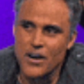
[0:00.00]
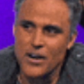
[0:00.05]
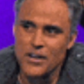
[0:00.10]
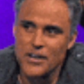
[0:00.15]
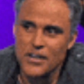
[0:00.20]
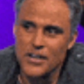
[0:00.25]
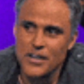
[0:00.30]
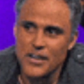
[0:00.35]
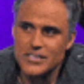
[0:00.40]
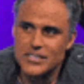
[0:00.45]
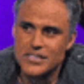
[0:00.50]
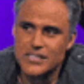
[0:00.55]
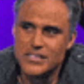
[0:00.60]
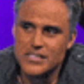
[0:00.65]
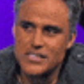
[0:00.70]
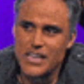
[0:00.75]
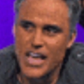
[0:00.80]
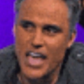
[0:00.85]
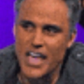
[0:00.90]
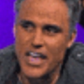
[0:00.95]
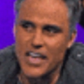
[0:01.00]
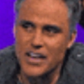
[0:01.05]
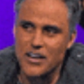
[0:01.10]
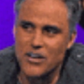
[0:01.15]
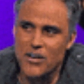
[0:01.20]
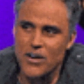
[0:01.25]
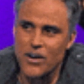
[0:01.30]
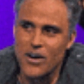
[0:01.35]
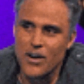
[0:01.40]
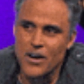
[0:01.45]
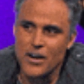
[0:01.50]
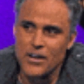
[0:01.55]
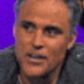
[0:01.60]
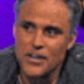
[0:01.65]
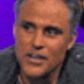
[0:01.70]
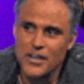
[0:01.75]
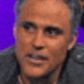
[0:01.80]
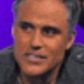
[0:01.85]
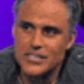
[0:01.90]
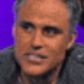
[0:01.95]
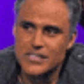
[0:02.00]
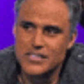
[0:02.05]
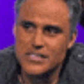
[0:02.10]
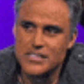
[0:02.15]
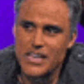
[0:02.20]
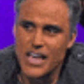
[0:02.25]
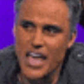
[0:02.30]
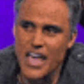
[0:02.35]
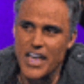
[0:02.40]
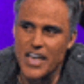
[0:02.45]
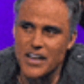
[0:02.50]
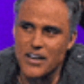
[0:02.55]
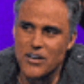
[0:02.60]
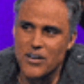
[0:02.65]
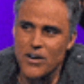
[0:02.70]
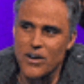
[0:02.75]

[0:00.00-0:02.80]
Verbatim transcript: So what? I got seven kids. Now I'm going to have nine.